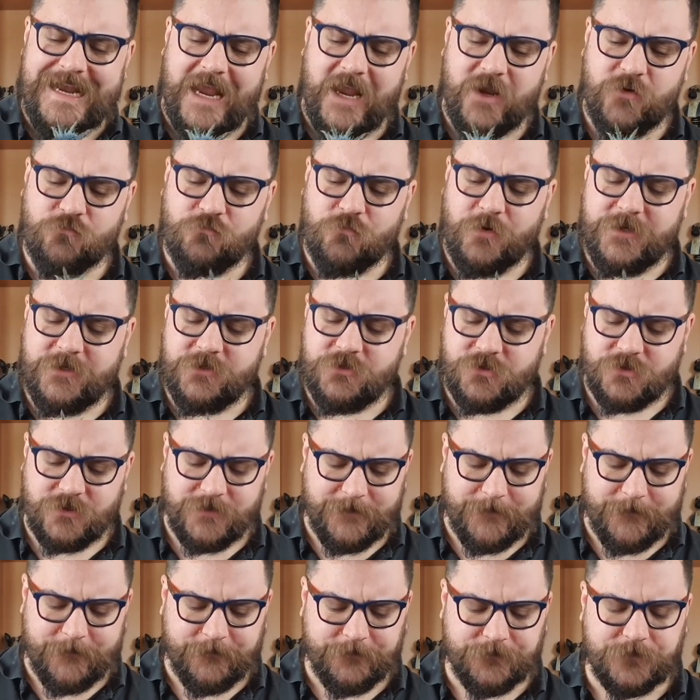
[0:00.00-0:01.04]

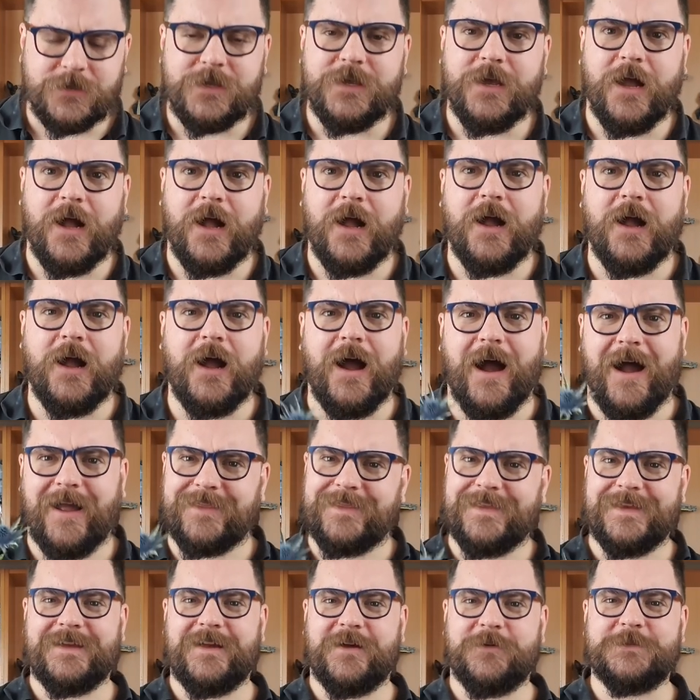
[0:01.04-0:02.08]
Eryngium. Uh, I
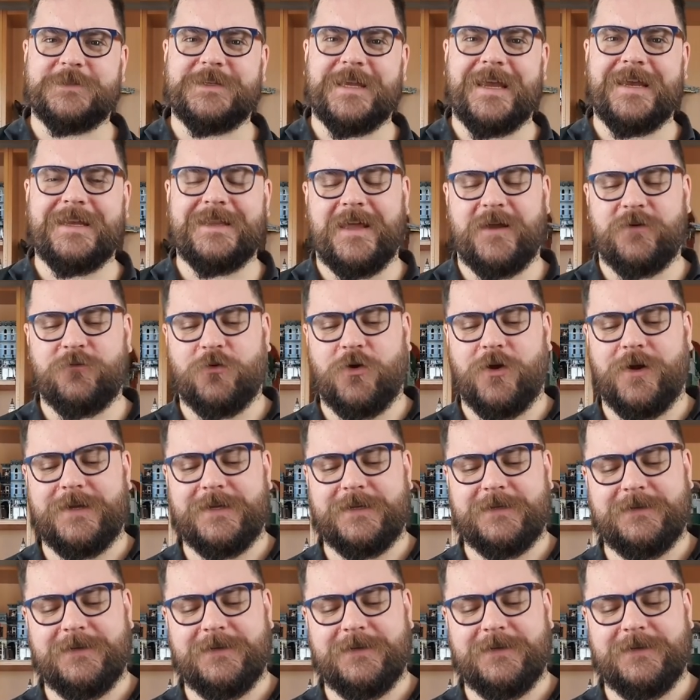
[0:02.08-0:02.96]
think I'm saying that right.